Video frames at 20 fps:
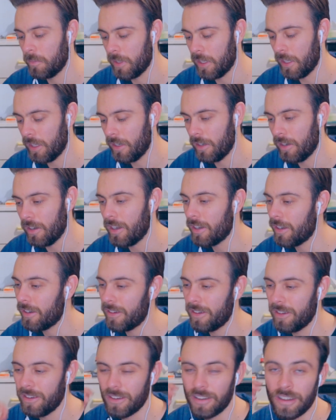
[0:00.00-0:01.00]
Man, I
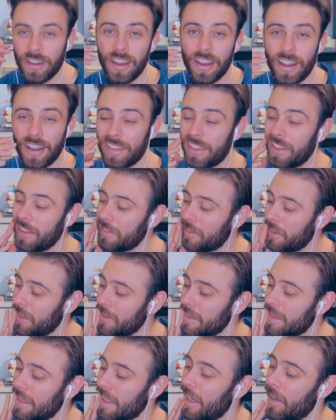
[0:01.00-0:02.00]
don't know. I think
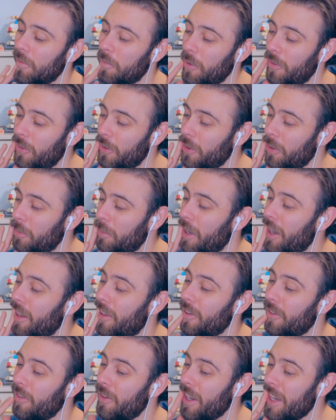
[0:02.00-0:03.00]
things are starting to fall
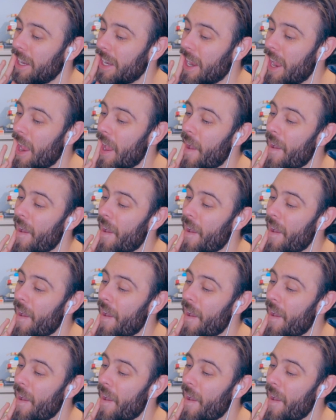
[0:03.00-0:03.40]
apart already.